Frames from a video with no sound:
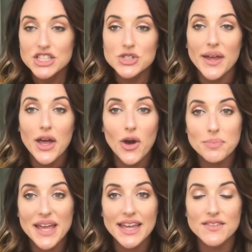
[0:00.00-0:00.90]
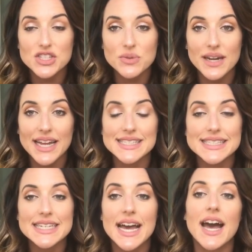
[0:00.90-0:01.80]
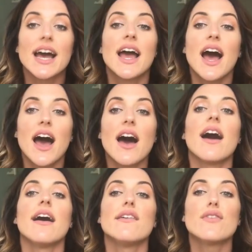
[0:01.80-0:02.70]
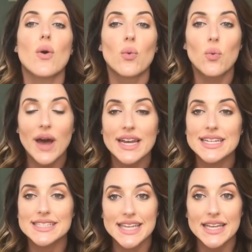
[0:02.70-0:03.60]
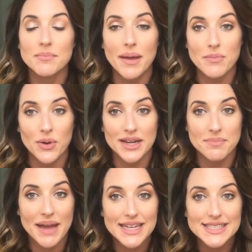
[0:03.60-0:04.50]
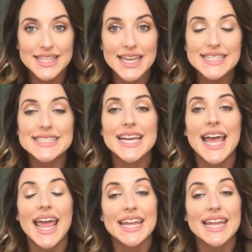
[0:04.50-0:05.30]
So I hope that gives you an idea of what is in my morning basket.